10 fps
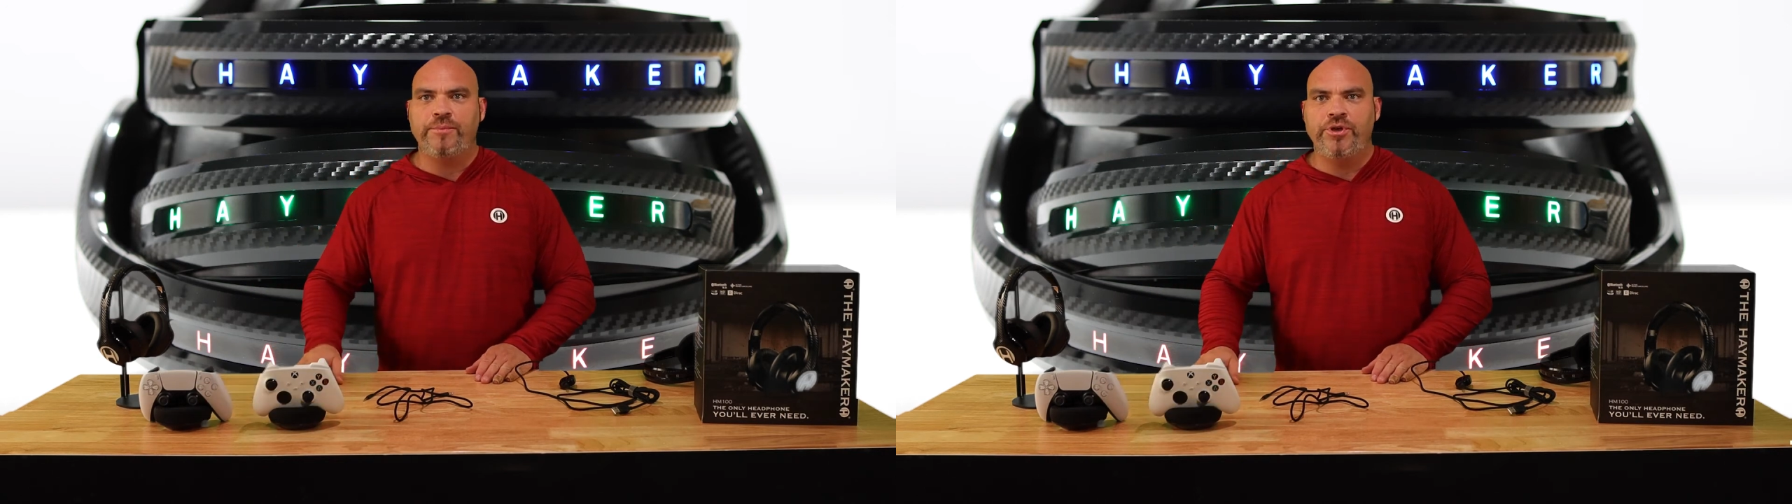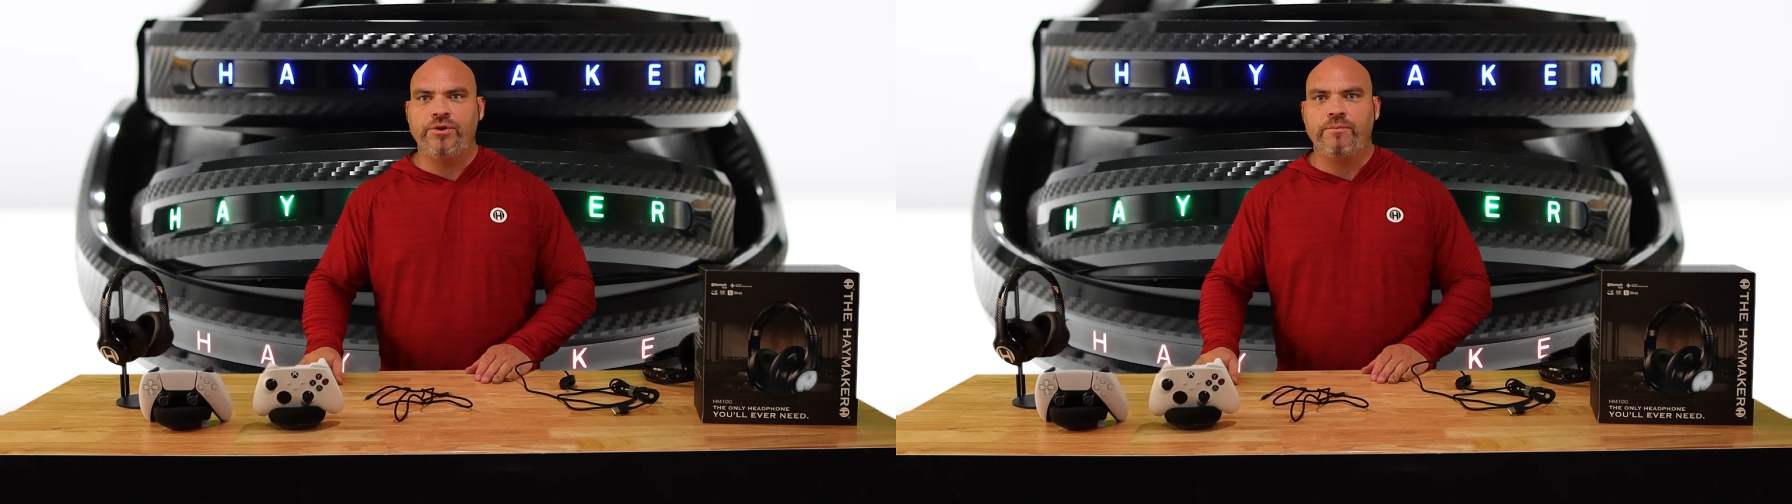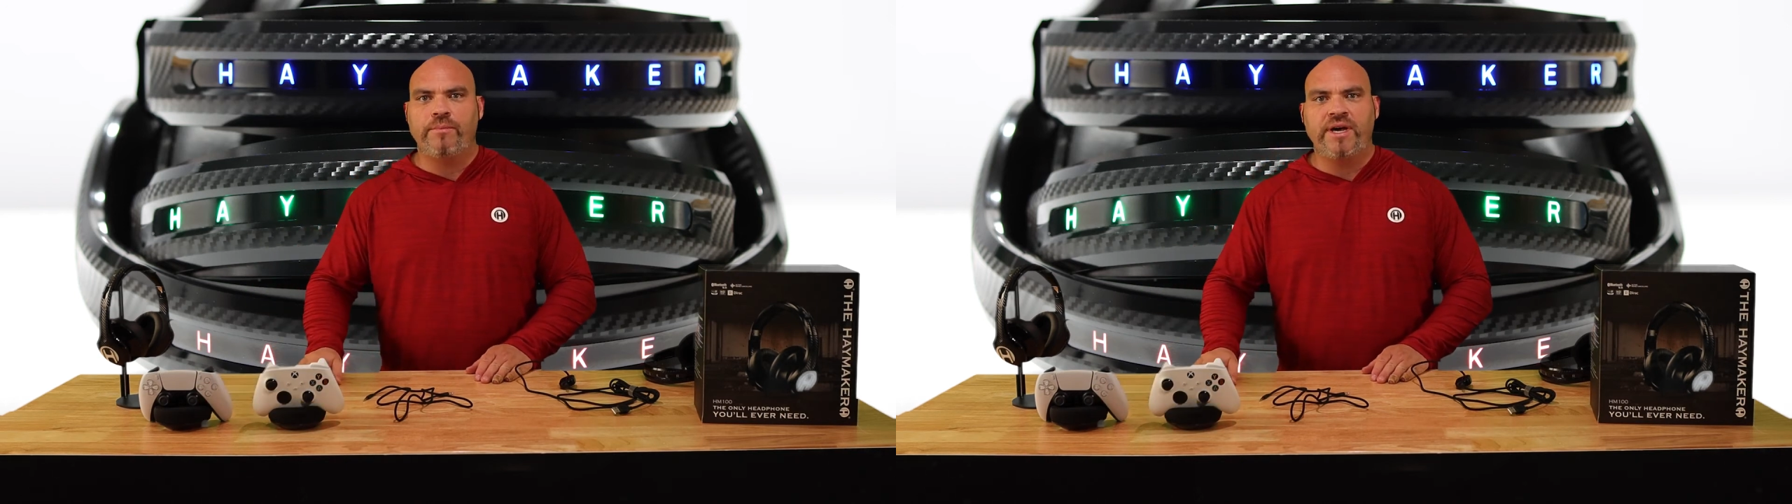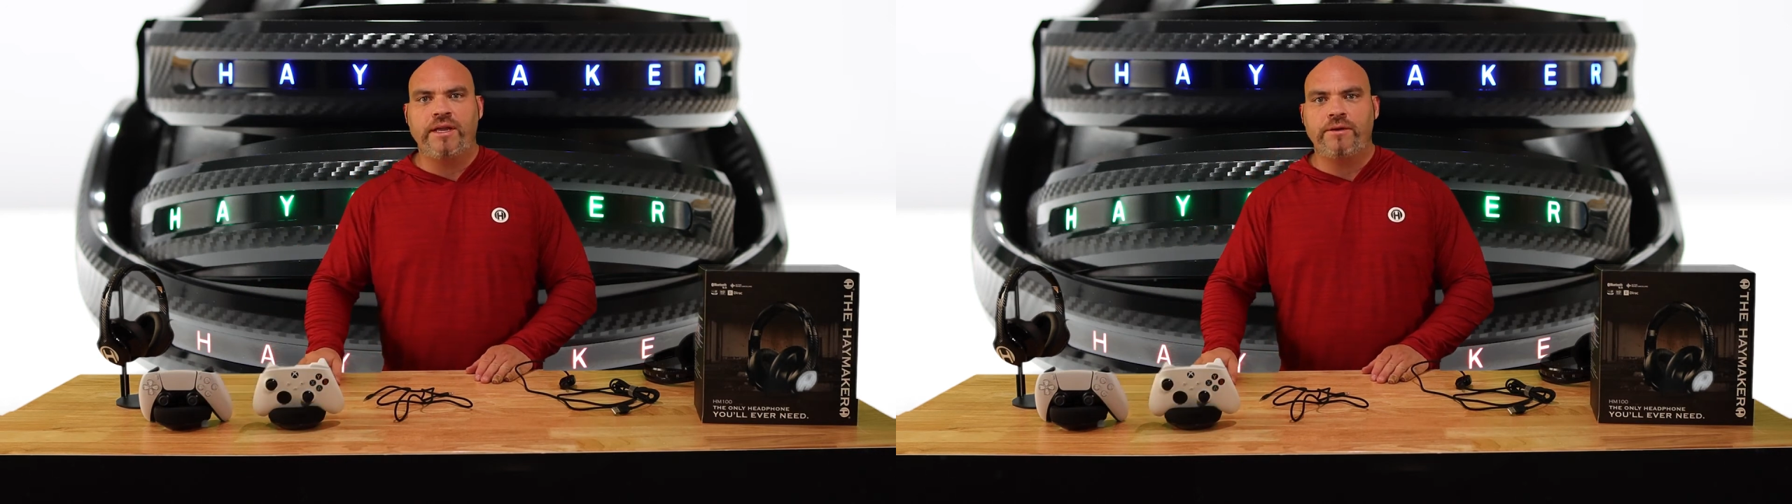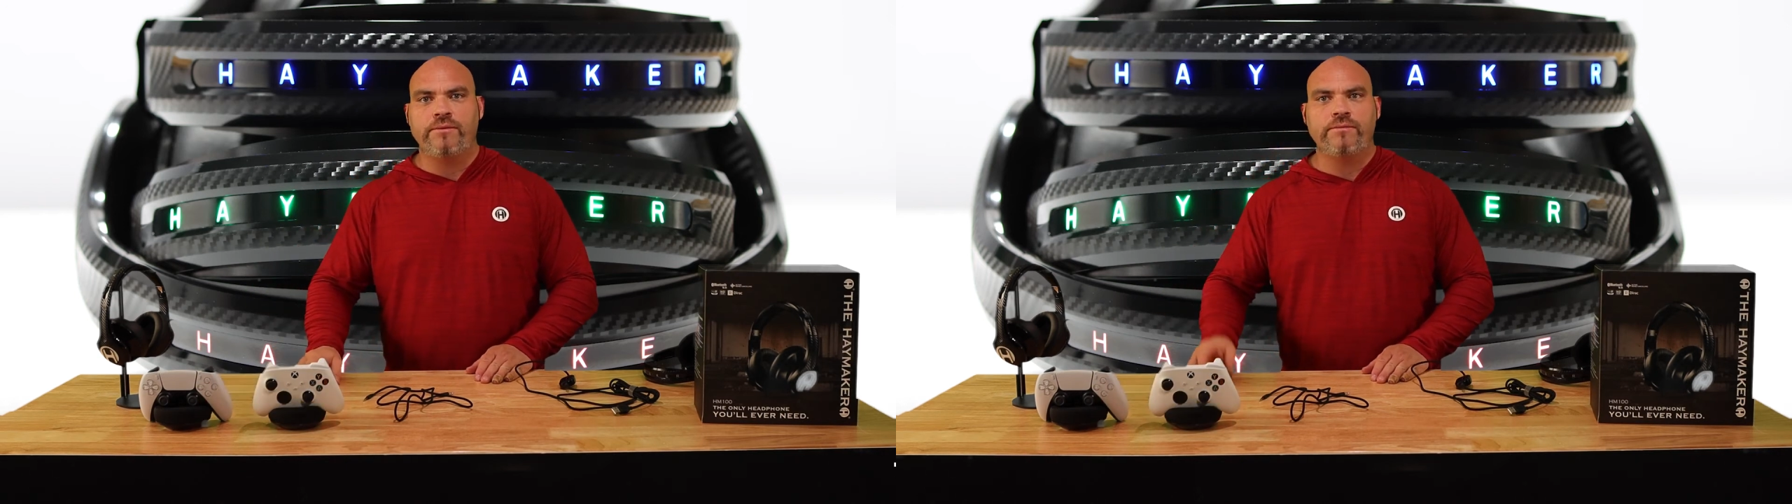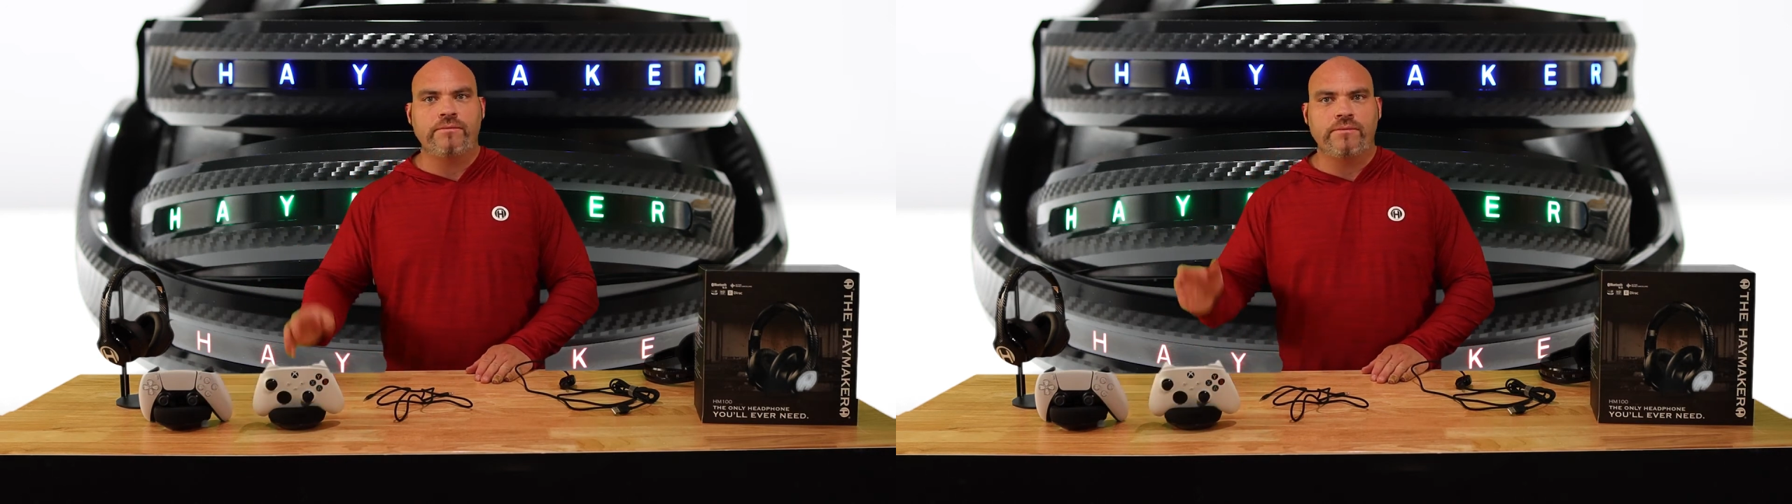mute button